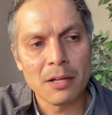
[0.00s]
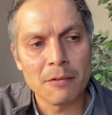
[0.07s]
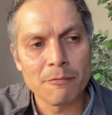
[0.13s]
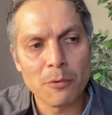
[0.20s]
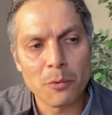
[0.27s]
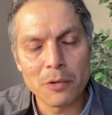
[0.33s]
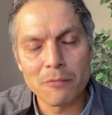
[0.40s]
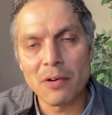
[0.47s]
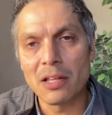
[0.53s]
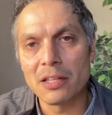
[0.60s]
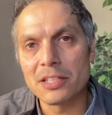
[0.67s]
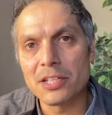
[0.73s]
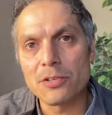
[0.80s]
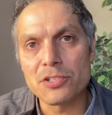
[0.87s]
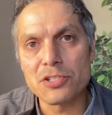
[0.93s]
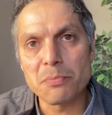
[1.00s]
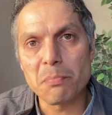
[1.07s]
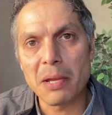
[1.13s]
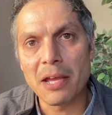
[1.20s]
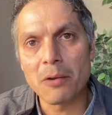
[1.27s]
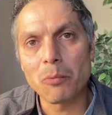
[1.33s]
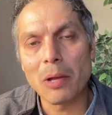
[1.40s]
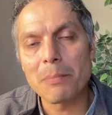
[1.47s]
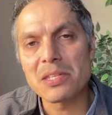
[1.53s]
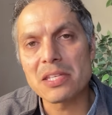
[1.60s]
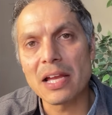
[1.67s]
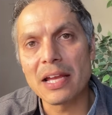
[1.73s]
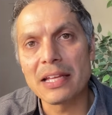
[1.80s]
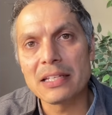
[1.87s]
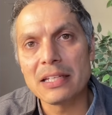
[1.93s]
Foreign Volunteers Japan
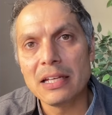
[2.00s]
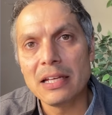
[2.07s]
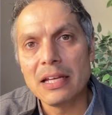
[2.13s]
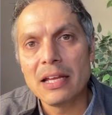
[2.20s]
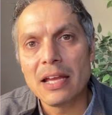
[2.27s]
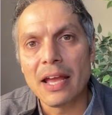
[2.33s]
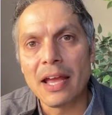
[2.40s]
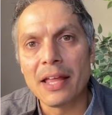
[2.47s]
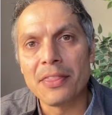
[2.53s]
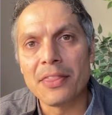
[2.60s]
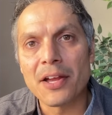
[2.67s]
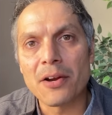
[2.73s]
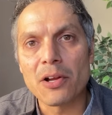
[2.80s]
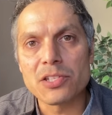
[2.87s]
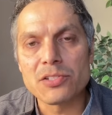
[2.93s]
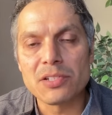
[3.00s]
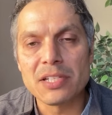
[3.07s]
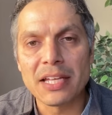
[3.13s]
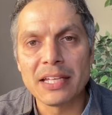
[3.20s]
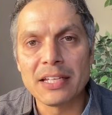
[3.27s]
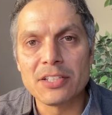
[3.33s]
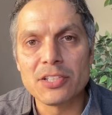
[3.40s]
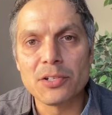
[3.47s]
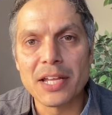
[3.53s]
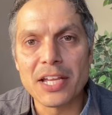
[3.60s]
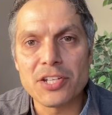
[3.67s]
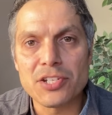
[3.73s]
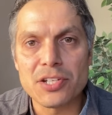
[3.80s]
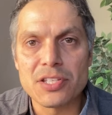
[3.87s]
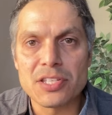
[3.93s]
website, and they're also taking
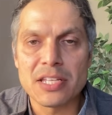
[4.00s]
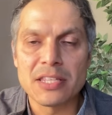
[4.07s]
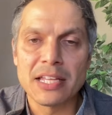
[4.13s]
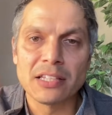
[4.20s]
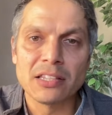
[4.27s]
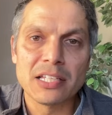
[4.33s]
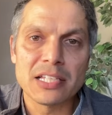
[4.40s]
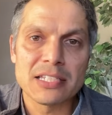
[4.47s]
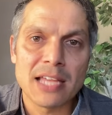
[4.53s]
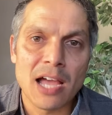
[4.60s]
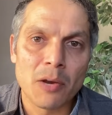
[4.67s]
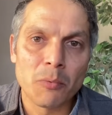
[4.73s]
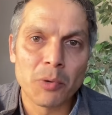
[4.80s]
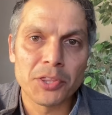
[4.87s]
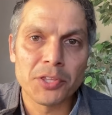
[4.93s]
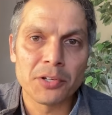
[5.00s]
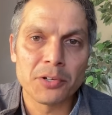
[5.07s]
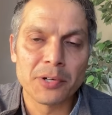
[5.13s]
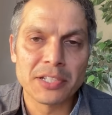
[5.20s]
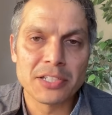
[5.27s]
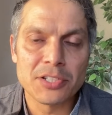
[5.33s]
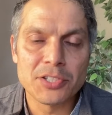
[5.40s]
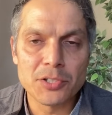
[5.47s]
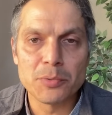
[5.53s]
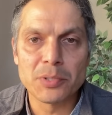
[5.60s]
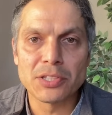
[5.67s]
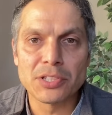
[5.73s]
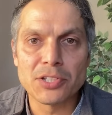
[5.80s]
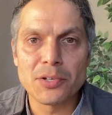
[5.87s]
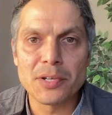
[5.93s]
donations, and they list out what they're going to do
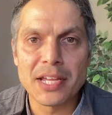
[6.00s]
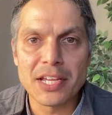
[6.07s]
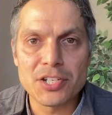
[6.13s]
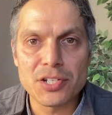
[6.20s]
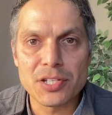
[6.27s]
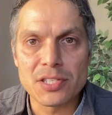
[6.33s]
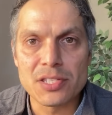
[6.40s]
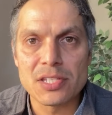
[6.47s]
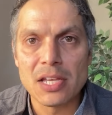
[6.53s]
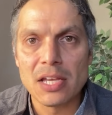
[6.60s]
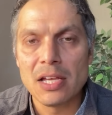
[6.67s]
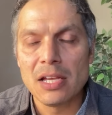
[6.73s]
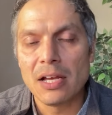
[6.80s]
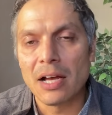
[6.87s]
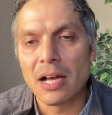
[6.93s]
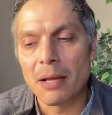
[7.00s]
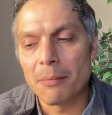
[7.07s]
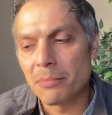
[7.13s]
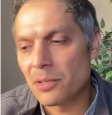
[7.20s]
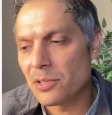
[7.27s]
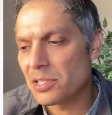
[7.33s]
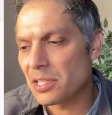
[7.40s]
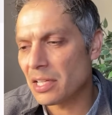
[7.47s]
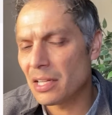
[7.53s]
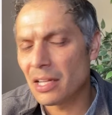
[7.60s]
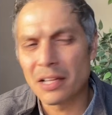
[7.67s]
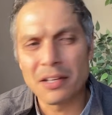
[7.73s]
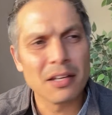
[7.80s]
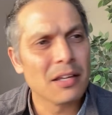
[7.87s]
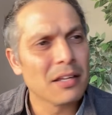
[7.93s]
with the donations. There's
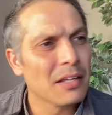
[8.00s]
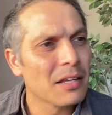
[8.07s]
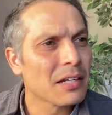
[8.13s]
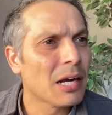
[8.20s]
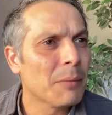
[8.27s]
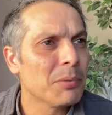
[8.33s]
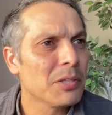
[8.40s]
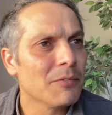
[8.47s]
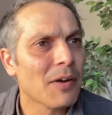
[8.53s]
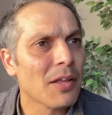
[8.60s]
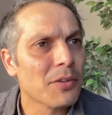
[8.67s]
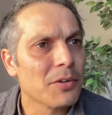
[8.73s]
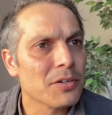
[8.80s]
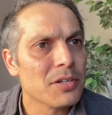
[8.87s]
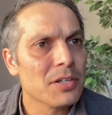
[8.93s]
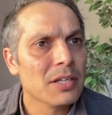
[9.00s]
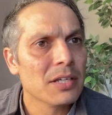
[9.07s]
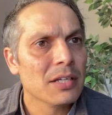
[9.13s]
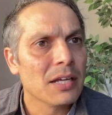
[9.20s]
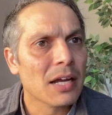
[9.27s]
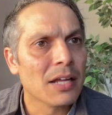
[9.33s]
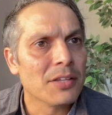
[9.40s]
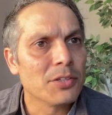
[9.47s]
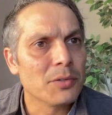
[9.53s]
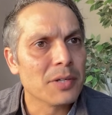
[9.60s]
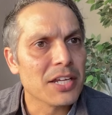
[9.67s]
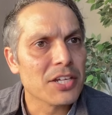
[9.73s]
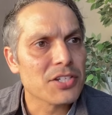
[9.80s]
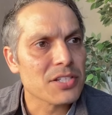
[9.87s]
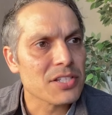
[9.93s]
a couple of other
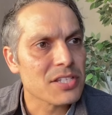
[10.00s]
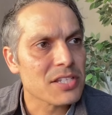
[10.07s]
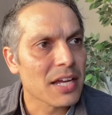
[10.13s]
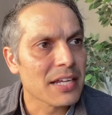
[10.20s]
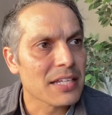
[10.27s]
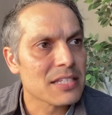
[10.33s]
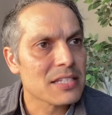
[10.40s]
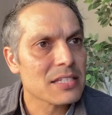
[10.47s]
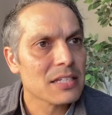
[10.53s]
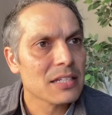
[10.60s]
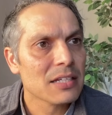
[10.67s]
donation sites